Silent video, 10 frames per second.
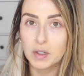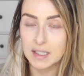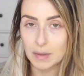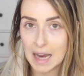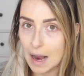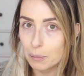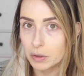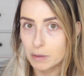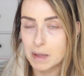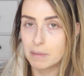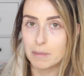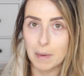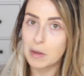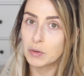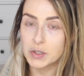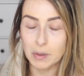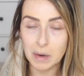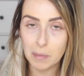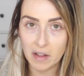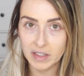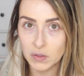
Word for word: because it will help other people maybe who stumble upon